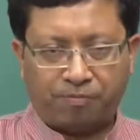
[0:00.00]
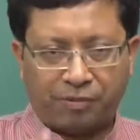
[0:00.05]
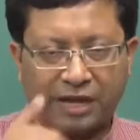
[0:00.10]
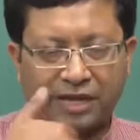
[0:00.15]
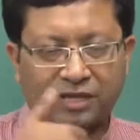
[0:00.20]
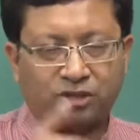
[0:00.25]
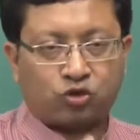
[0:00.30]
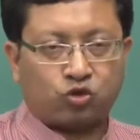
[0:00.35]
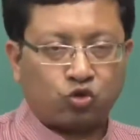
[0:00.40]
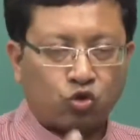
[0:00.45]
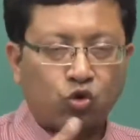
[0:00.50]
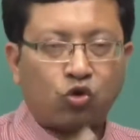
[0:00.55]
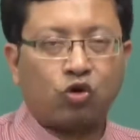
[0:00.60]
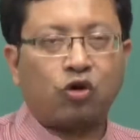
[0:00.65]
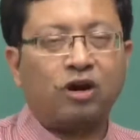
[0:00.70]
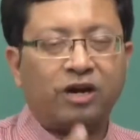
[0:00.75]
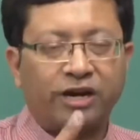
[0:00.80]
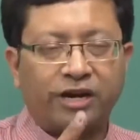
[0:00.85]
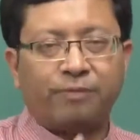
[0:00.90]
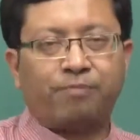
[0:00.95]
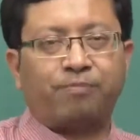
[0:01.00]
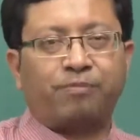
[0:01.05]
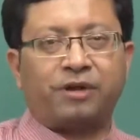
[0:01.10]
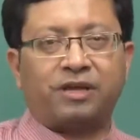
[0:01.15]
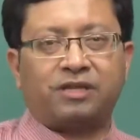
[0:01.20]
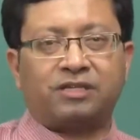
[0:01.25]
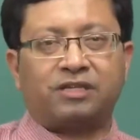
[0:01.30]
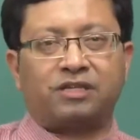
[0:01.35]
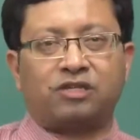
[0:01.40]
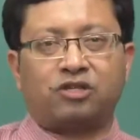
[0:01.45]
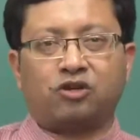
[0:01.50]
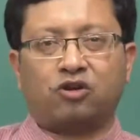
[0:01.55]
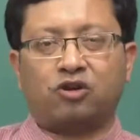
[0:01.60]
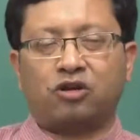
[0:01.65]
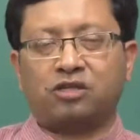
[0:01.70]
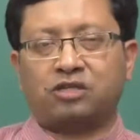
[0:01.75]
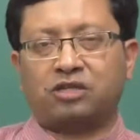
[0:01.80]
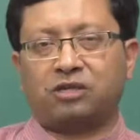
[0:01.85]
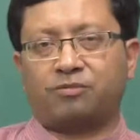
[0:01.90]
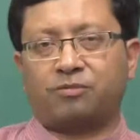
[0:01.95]
so called replacing the
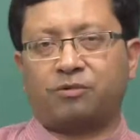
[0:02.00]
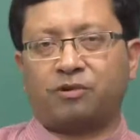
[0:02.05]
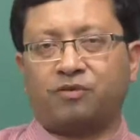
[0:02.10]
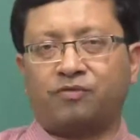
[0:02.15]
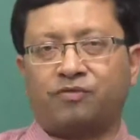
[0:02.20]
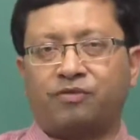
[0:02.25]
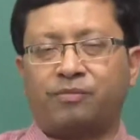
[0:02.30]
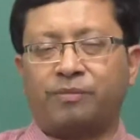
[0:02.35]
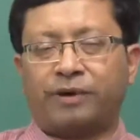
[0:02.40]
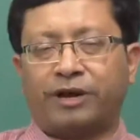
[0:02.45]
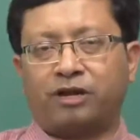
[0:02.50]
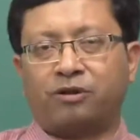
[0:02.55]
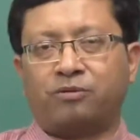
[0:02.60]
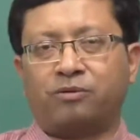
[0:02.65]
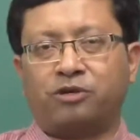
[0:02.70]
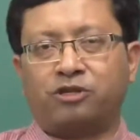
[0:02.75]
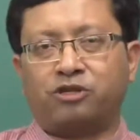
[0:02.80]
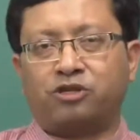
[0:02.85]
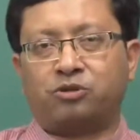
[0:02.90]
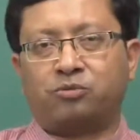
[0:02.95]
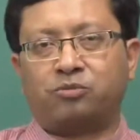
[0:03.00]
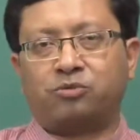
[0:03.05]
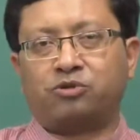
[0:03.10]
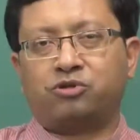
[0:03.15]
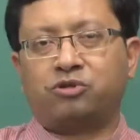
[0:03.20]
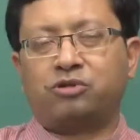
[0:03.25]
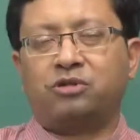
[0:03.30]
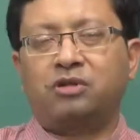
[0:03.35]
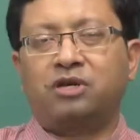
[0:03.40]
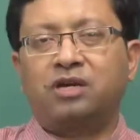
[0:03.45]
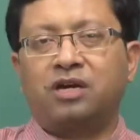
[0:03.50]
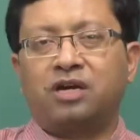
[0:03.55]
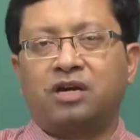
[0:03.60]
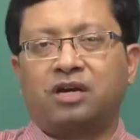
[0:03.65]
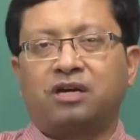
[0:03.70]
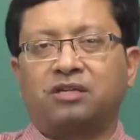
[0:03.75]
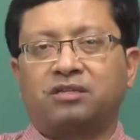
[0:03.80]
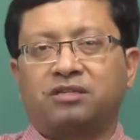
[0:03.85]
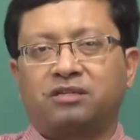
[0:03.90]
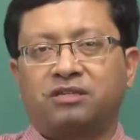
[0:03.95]
concept of the binomial distribution
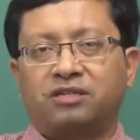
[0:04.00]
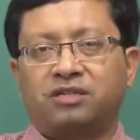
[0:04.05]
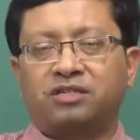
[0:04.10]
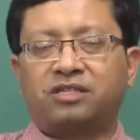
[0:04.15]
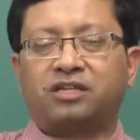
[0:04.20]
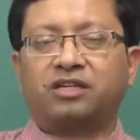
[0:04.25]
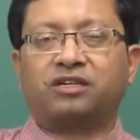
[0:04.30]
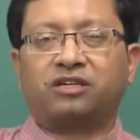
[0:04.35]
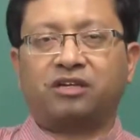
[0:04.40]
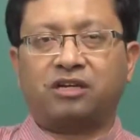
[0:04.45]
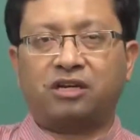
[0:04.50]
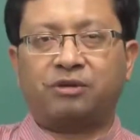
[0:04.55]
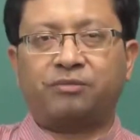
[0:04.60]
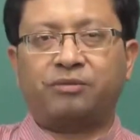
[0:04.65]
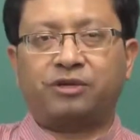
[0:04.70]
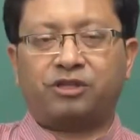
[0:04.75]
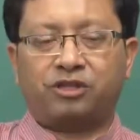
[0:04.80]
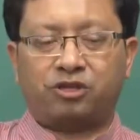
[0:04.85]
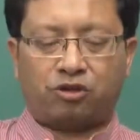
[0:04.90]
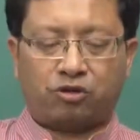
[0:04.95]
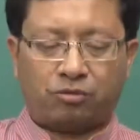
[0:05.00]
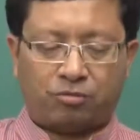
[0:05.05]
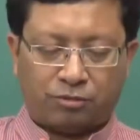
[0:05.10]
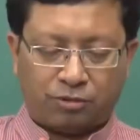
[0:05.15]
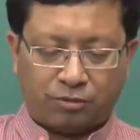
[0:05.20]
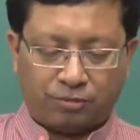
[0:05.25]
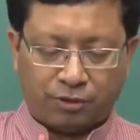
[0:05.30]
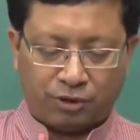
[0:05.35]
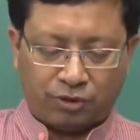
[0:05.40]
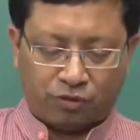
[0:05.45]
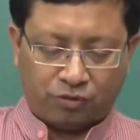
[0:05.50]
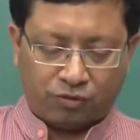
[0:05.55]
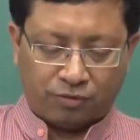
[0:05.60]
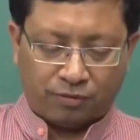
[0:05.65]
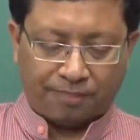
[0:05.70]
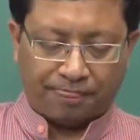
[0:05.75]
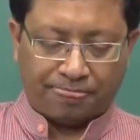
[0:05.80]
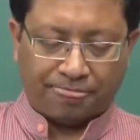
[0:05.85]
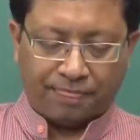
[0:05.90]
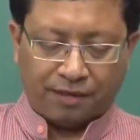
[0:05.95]
considering central limit theorem to be true.
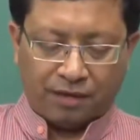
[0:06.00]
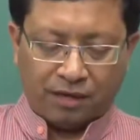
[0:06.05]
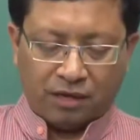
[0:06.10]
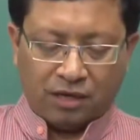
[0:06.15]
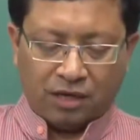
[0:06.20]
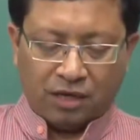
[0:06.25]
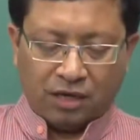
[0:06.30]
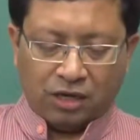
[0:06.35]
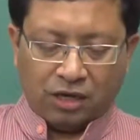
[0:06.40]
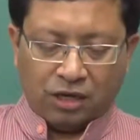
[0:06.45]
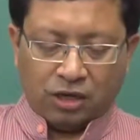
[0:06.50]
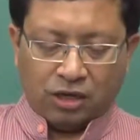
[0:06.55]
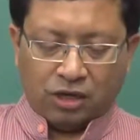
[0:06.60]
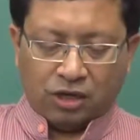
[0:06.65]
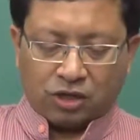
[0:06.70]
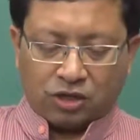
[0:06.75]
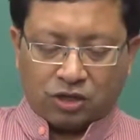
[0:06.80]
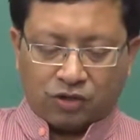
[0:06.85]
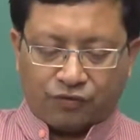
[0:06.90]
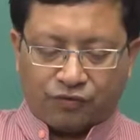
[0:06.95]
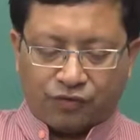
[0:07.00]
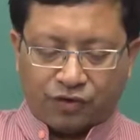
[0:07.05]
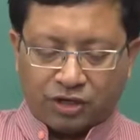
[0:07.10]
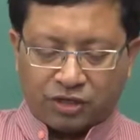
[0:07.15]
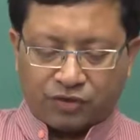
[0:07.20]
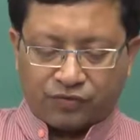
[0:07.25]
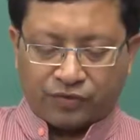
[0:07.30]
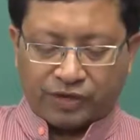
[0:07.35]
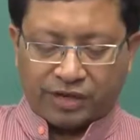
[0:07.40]
So, first we